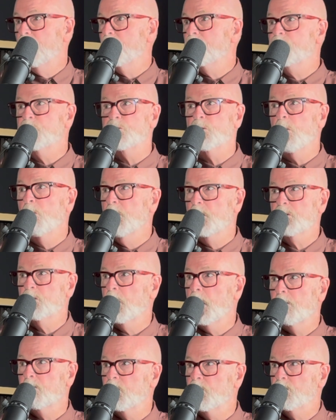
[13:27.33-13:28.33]
is so much
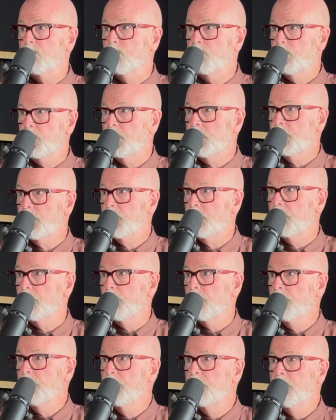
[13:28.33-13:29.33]
opportunity
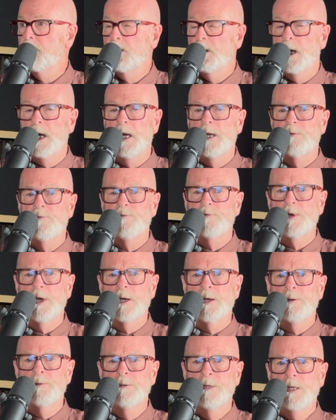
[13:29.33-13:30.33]
here,
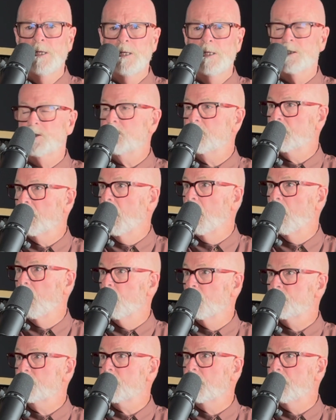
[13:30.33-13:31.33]
and it's
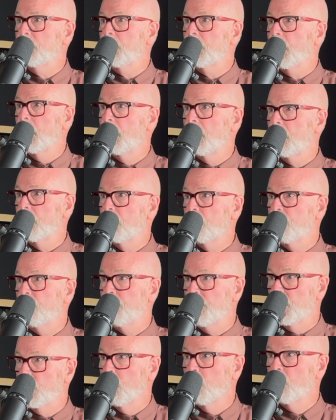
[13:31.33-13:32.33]
always in the eye of
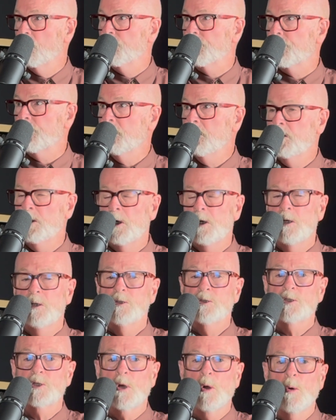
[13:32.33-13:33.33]
the beholder.
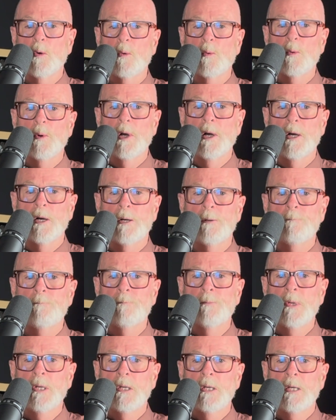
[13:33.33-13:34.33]
So
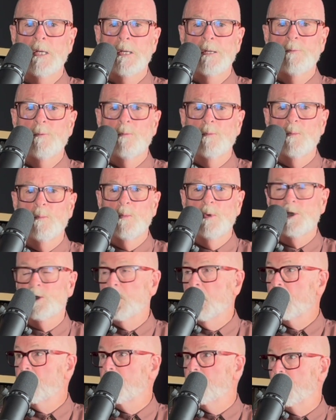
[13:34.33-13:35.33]
we
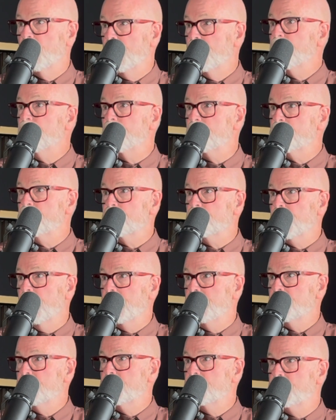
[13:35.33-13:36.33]
talk about interest
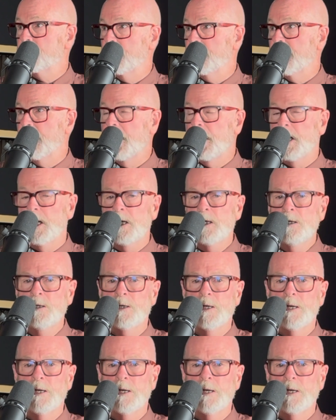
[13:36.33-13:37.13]
rates today.